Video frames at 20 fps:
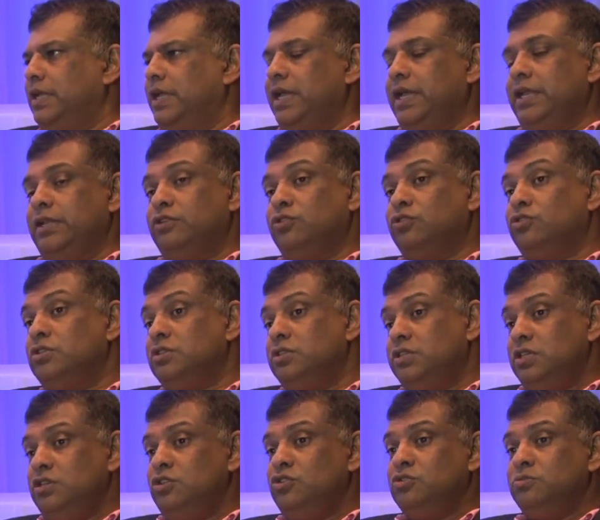And to
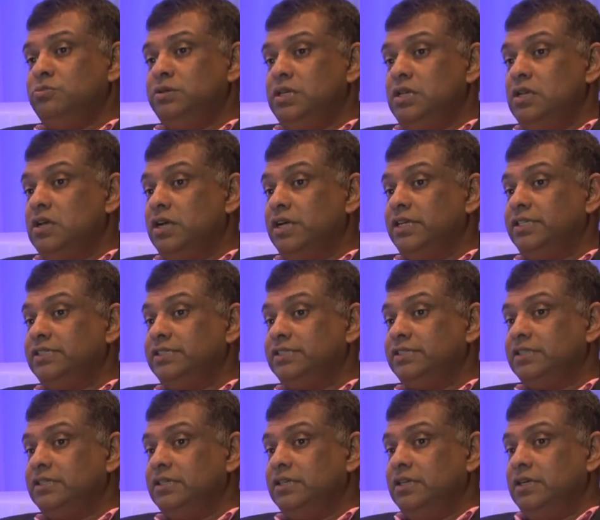continue to be
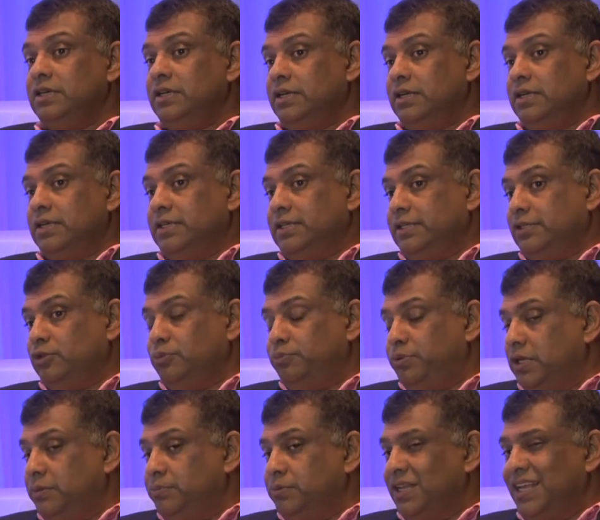nice to
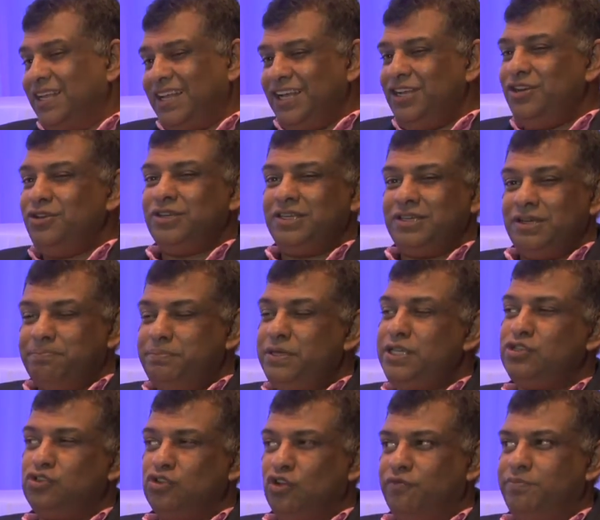people. I know, a
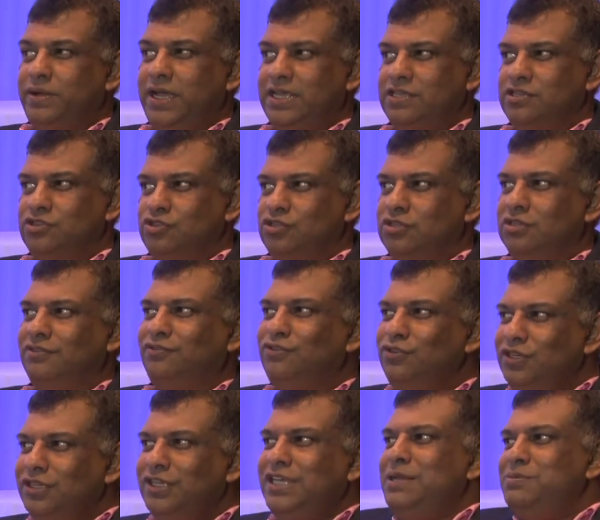pissed off passenger, if you
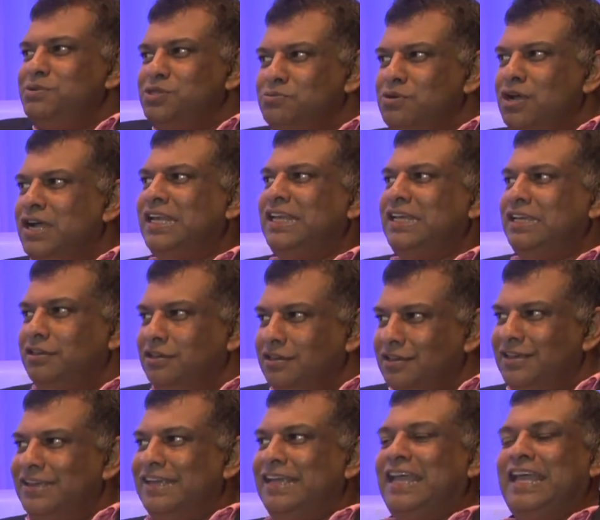keep smiling
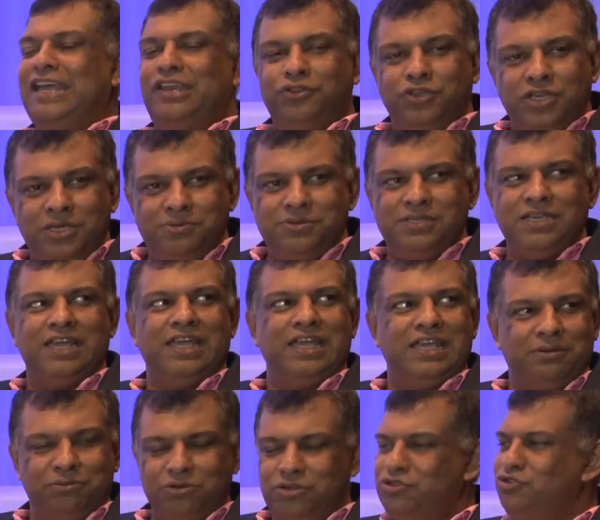and you keep
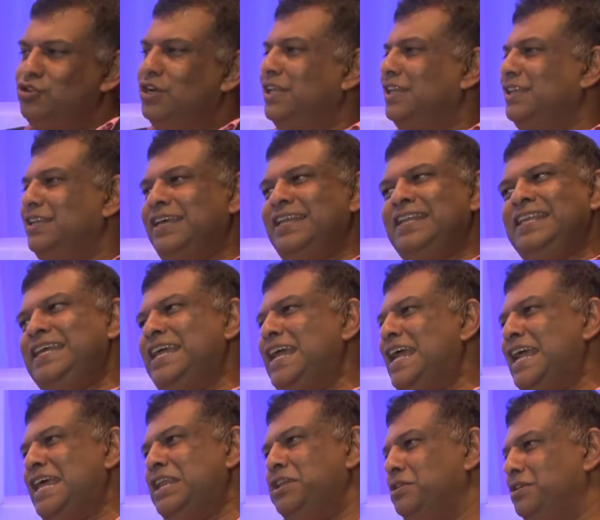saying, I'm going to try, in the
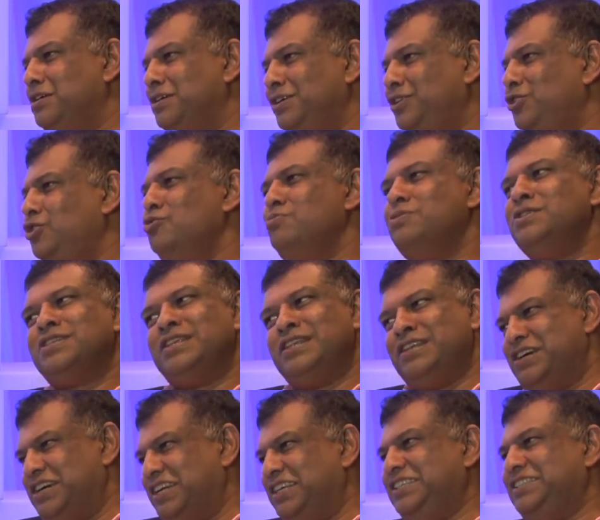end, humans are
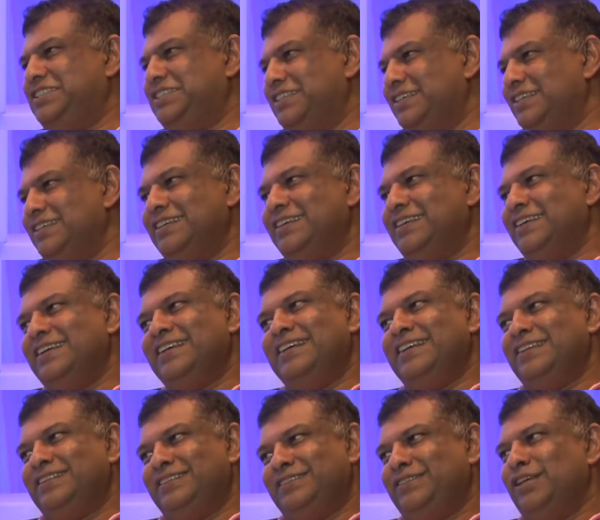nice.
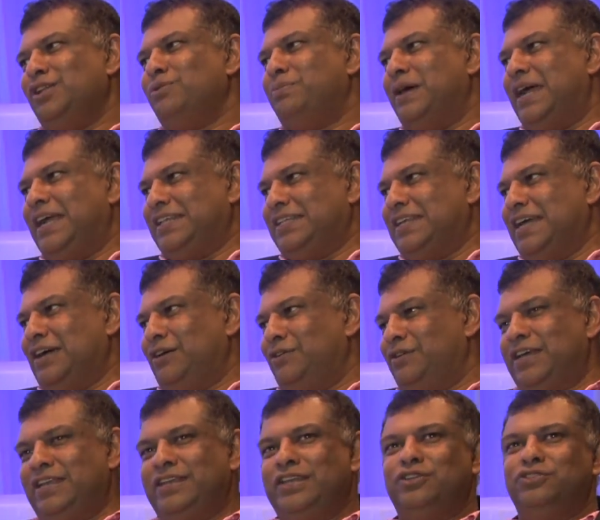They'll back down
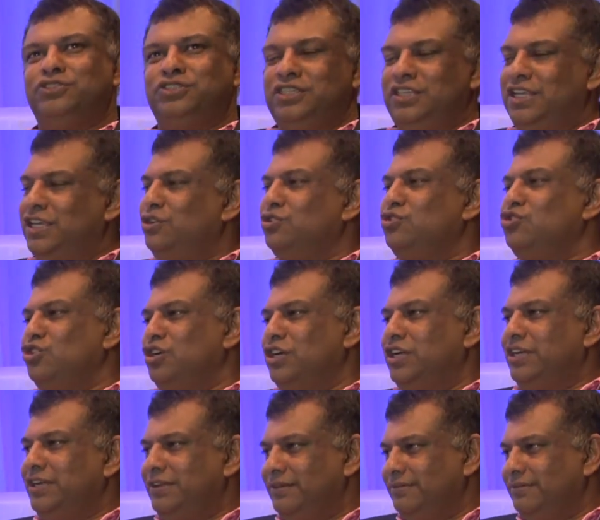and they'll see that you're trying.